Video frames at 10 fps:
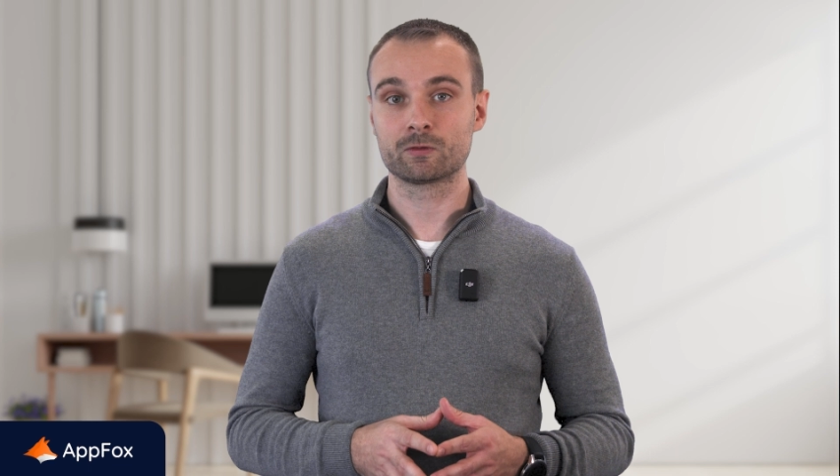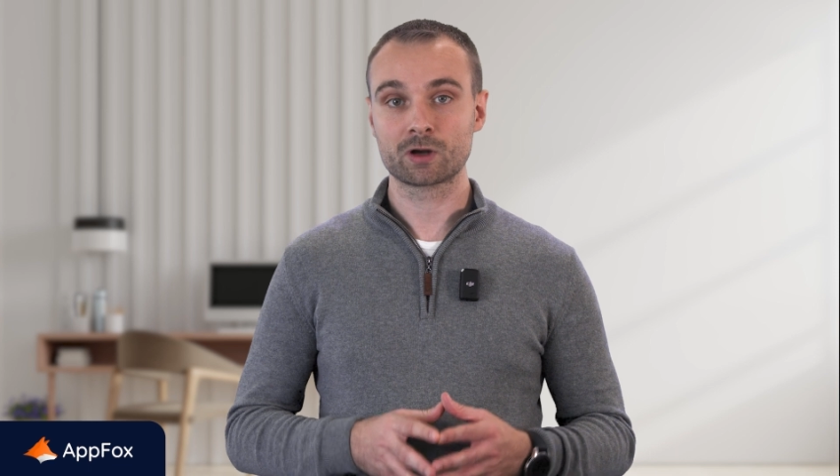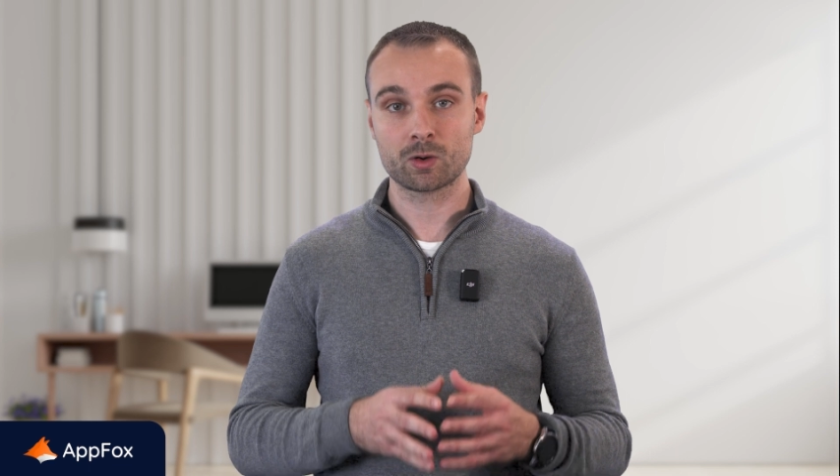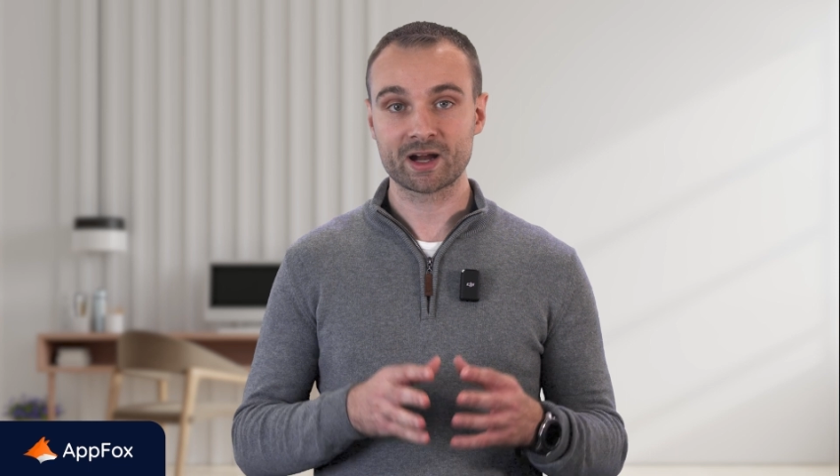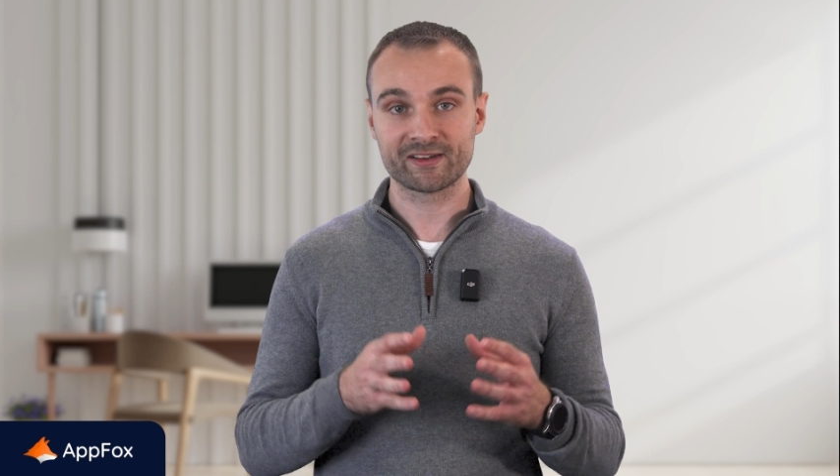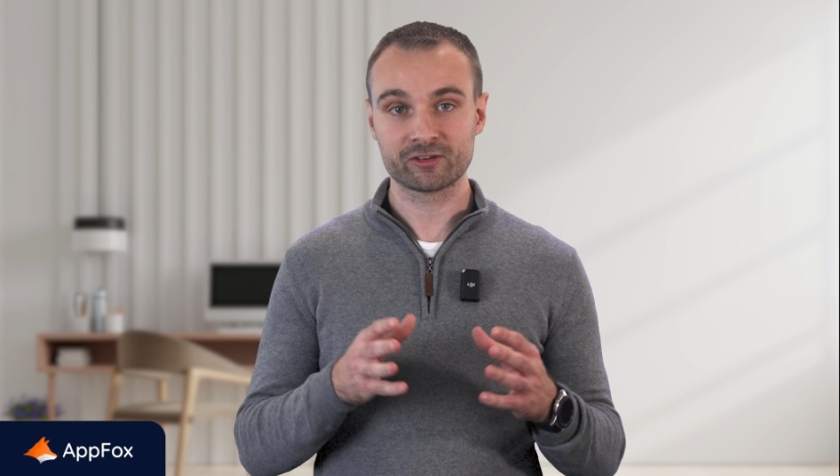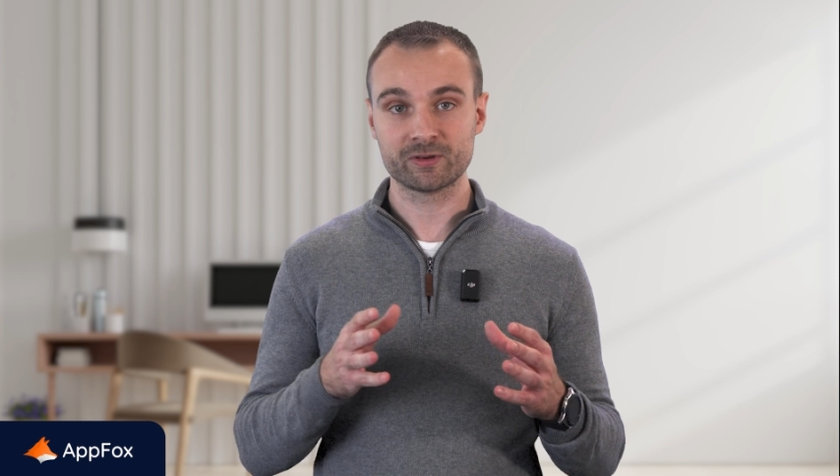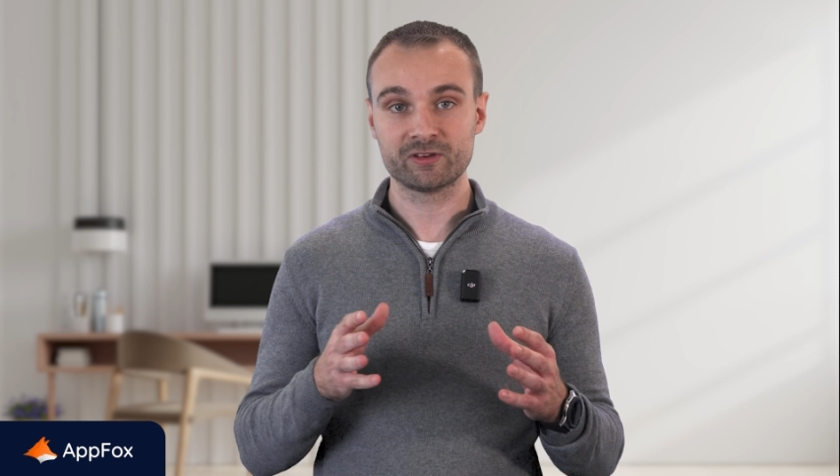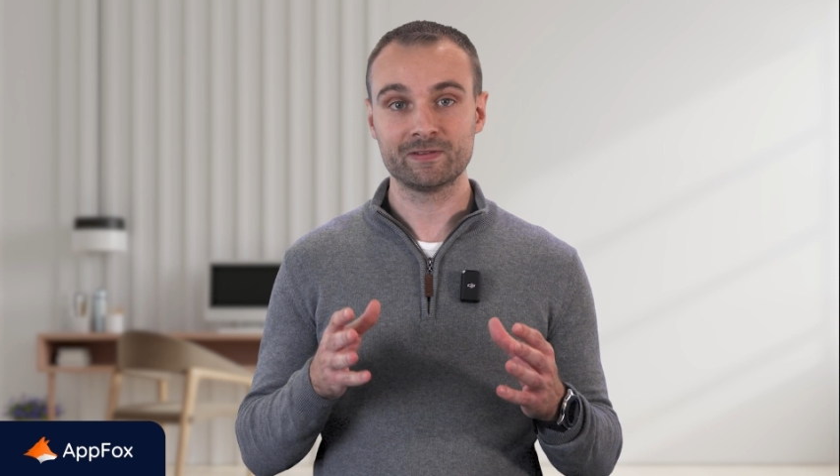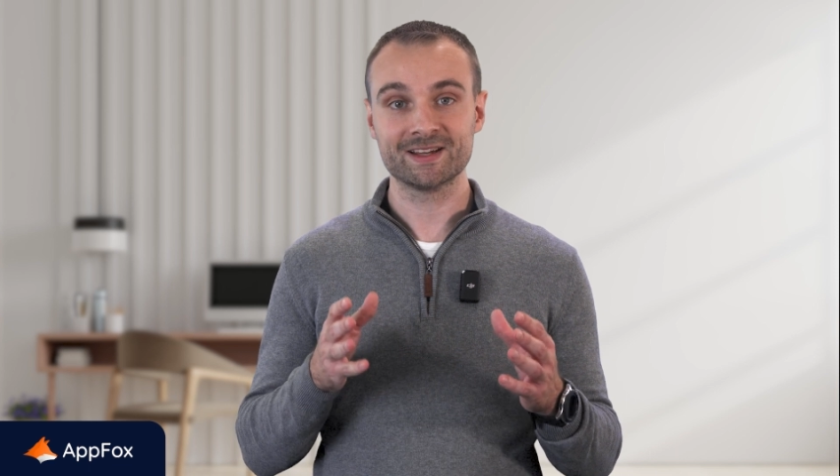or require
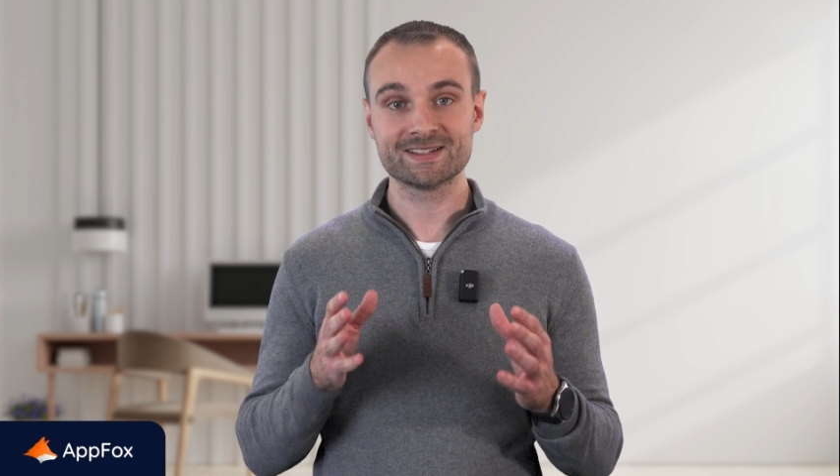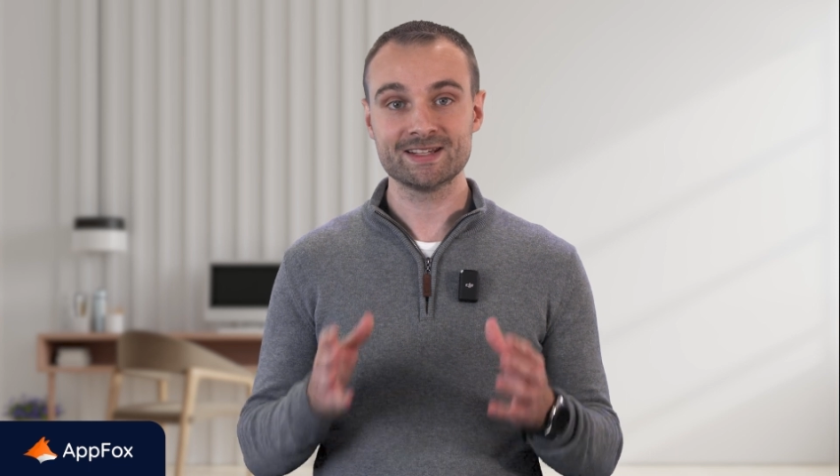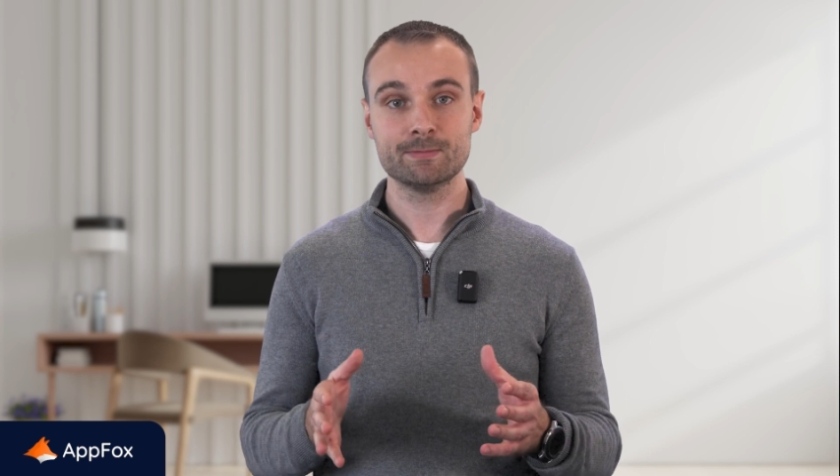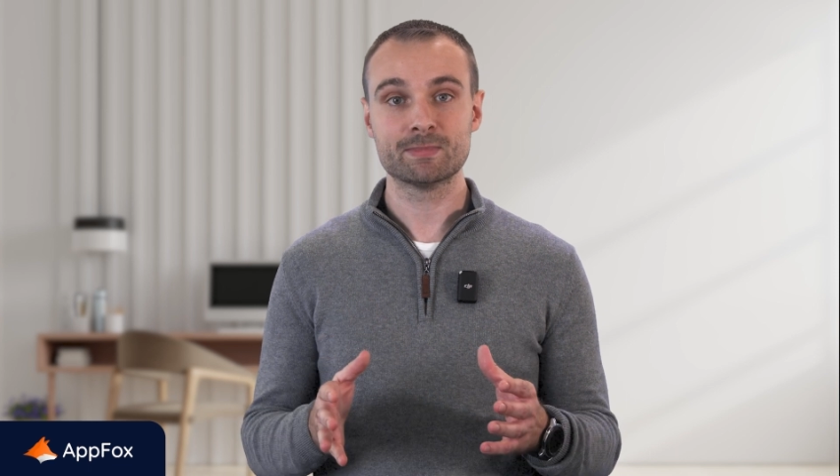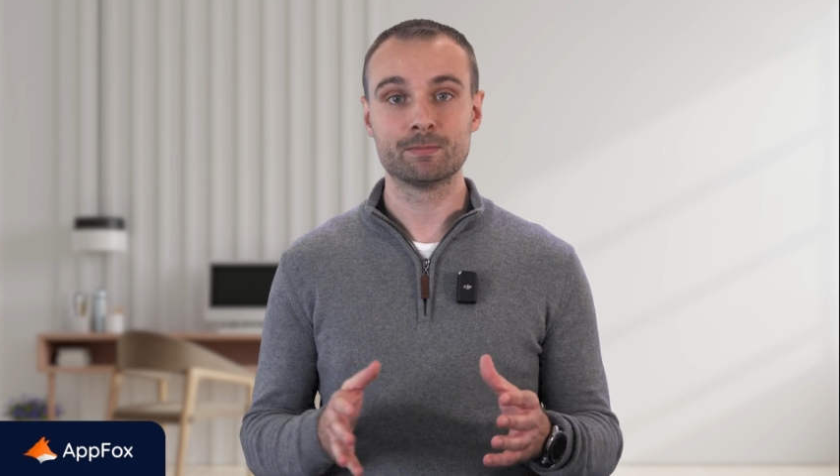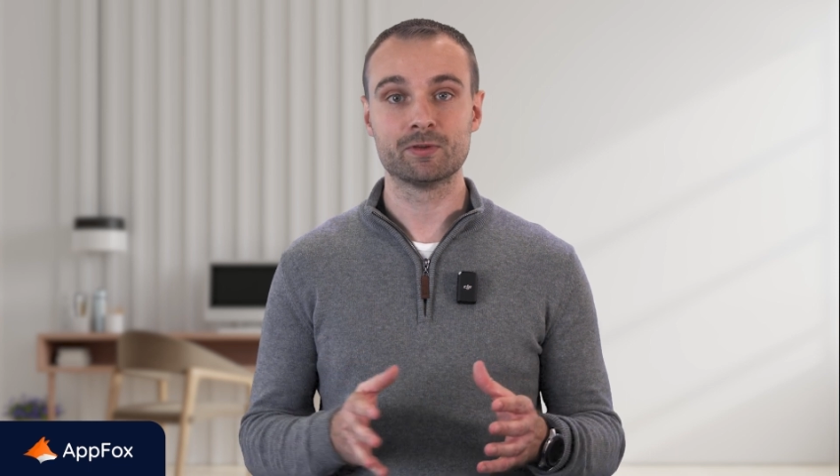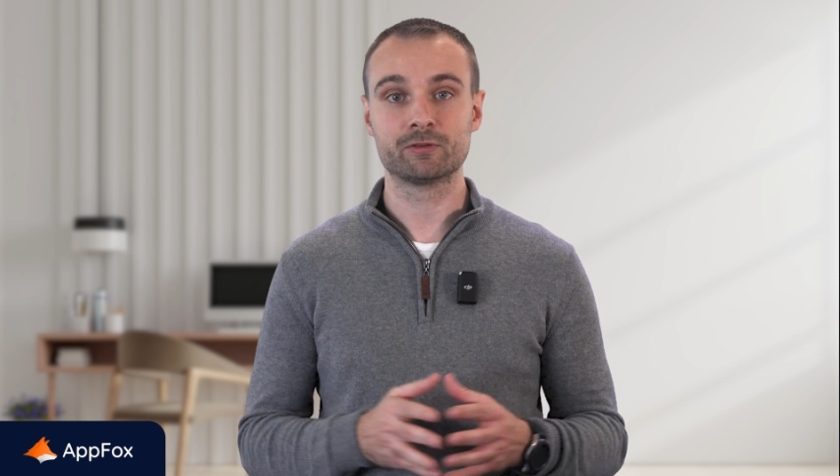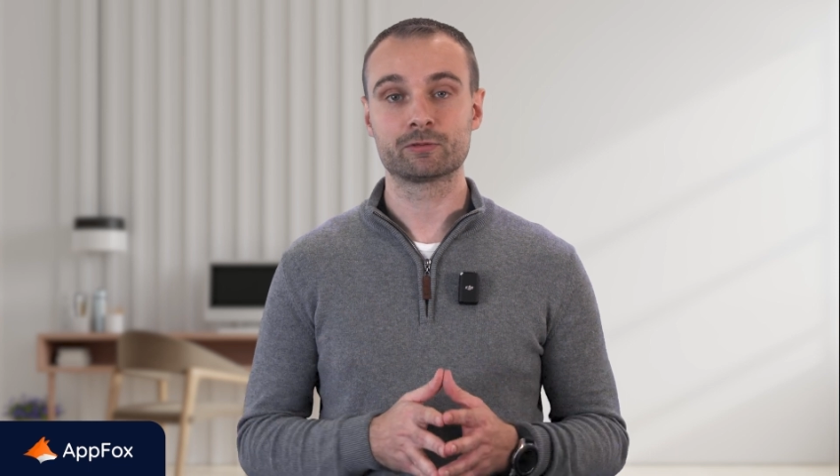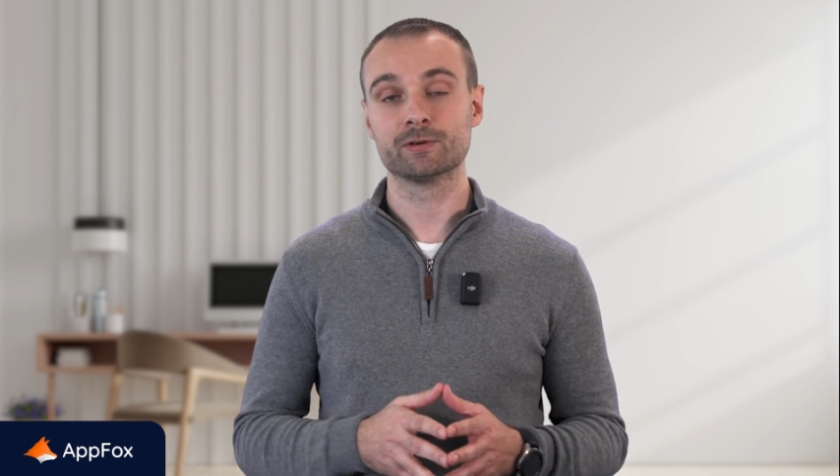specific team members